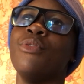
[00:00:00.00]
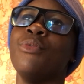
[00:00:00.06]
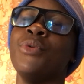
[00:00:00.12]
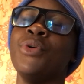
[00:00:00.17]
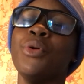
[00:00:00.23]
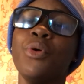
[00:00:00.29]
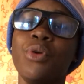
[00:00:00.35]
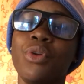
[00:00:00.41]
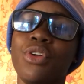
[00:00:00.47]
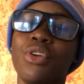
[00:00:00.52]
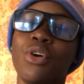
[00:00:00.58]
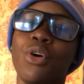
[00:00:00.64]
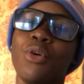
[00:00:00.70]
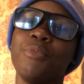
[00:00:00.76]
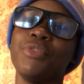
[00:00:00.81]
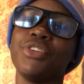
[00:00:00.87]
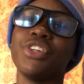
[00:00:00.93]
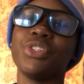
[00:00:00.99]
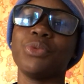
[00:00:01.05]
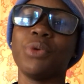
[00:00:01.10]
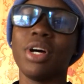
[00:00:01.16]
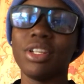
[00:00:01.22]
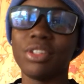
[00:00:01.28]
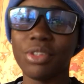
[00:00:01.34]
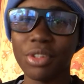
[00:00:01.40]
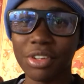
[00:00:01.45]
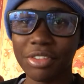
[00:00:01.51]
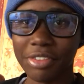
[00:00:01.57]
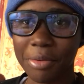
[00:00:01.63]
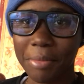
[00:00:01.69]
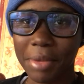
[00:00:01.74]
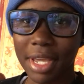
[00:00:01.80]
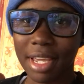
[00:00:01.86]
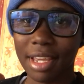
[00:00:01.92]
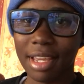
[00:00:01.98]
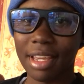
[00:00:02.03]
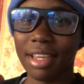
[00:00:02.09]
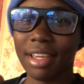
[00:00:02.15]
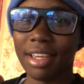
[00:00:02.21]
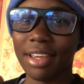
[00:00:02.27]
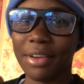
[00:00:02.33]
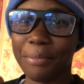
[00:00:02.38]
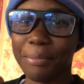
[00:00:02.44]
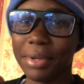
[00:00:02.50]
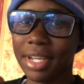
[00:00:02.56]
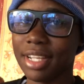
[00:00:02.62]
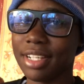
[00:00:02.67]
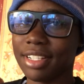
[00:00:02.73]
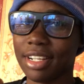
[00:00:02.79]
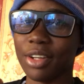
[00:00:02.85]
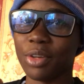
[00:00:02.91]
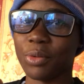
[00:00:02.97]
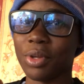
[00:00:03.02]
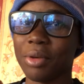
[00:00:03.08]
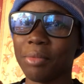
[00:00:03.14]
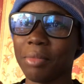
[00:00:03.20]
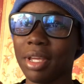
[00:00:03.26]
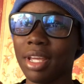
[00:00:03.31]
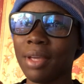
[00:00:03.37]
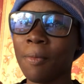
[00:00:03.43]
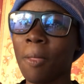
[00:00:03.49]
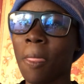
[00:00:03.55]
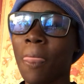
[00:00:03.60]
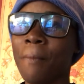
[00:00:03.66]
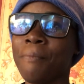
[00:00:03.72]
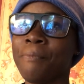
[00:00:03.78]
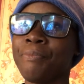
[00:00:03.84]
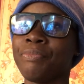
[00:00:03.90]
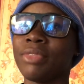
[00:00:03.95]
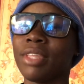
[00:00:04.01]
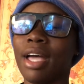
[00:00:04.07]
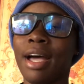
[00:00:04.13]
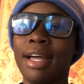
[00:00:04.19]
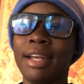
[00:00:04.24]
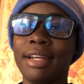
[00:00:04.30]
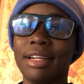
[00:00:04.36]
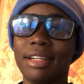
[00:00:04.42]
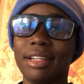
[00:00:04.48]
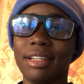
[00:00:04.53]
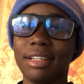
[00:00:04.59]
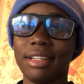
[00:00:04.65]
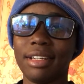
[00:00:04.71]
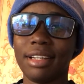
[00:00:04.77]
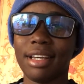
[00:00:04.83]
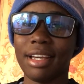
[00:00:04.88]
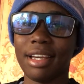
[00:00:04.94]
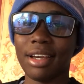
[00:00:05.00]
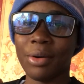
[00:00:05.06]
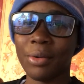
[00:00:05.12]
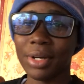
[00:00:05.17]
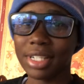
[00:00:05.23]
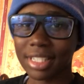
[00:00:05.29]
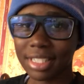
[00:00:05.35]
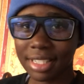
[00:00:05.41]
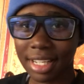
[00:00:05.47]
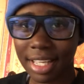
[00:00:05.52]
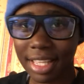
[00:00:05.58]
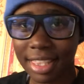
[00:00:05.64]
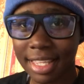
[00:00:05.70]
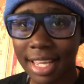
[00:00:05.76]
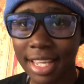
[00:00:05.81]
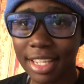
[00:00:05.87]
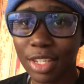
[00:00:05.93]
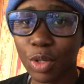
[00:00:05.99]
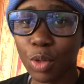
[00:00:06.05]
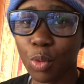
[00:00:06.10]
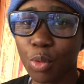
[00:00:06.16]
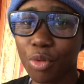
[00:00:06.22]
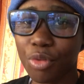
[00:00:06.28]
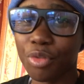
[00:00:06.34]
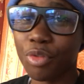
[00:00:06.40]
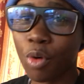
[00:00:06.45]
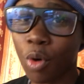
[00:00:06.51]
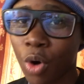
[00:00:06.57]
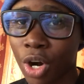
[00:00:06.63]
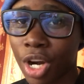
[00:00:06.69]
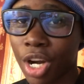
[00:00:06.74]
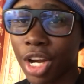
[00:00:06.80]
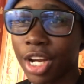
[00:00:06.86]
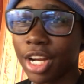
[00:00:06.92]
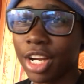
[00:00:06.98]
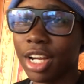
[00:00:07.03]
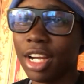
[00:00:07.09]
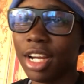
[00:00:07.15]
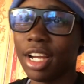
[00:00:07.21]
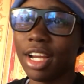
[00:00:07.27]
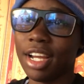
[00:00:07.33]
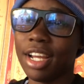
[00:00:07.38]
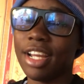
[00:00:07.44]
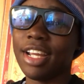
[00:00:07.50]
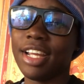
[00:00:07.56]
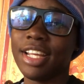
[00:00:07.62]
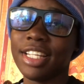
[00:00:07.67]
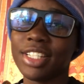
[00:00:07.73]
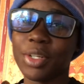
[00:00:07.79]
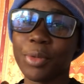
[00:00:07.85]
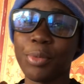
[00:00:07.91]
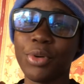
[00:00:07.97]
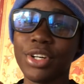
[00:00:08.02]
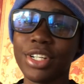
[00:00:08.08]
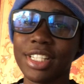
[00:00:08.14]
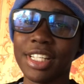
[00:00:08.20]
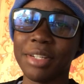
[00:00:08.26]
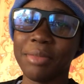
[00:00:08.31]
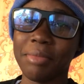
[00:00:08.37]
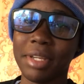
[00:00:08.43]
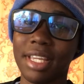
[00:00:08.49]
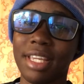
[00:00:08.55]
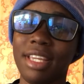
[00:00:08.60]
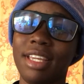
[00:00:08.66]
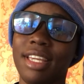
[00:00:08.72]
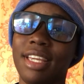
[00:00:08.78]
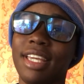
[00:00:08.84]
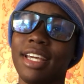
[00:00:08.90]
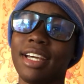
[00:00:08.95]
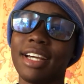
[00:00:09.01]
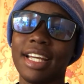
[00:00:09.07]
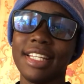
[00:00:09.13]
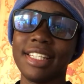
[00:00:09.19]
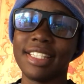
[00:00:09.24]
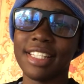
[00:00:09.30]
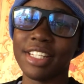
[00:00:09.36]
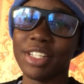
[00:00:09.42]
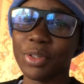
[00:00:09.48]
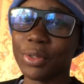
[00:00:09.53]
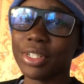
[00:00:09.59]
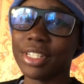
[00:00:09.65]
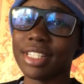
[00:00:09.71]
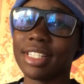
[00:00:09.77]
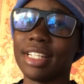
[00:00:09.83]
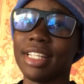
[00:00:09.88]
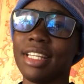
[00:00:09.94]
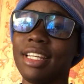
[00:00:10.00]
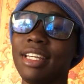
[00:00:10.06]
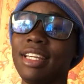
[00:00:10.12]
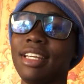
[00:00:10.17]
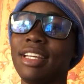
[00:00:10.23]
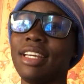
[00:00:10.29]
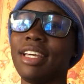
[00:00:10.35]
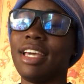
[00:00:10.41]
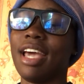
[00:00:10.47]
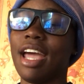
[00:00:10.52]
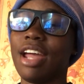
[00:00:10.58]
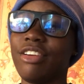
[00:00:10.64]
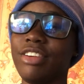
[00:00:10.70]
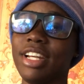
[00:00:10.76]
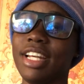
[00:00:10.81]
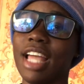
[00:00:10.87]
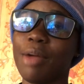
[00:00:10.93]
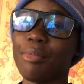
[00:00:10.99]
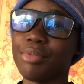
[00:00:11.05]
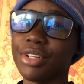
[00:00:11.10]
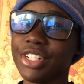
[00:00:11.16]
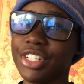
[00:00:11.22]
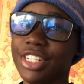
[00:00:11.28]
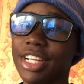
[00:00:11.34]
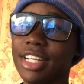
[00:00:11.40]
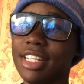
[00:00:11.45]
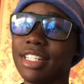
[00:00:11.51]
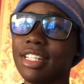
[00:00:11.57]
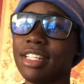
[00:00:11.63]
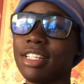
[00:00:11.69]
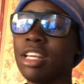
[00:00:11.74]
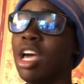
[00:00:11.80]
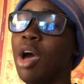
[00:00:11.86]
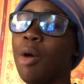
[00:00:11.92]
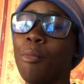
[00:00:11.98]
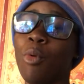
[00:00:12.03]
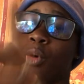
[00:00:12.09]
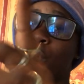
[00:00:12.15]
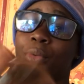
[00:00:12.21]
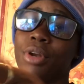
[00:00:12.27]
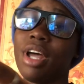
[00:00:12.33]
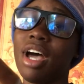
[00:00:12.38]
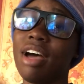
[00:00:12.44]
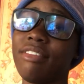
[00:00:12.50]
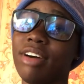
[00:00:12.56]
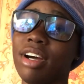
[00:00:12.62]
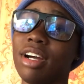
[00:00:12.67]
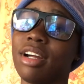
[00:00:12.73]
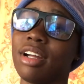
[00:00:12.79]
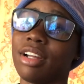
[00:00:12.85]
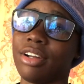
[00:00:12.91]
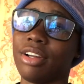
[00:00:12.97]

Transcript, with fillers: with all in all, we just want to know for be patient with me and want to say thank you for supporting me continuously. I really appreciate it. I'm hoping to have a